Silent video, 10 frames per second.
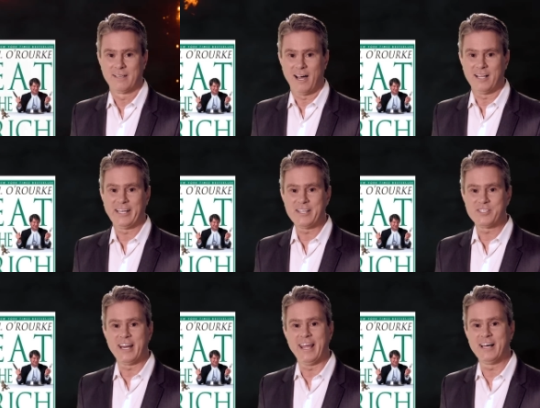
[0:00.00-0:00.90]

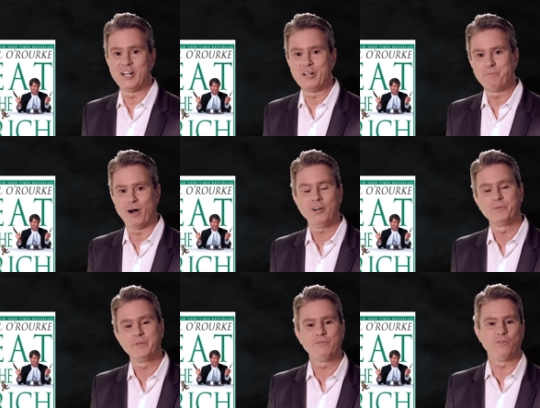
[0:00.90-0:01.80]
Holidays in Hell,
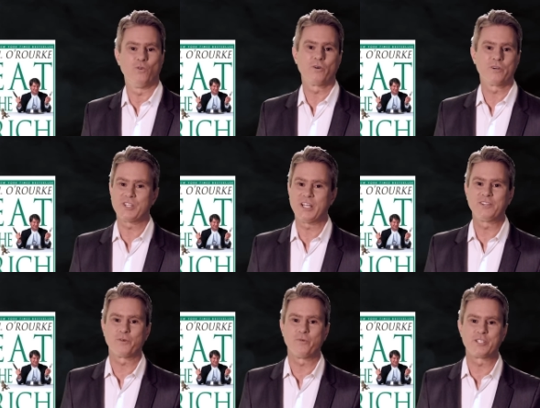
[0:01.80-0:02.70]
Parliament of Whores,
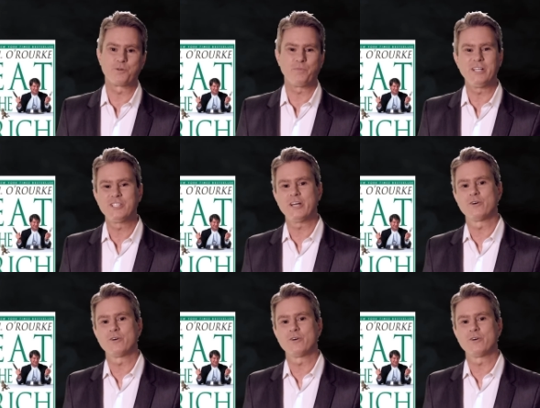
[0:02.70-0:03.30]
Eat the Rich, P.J.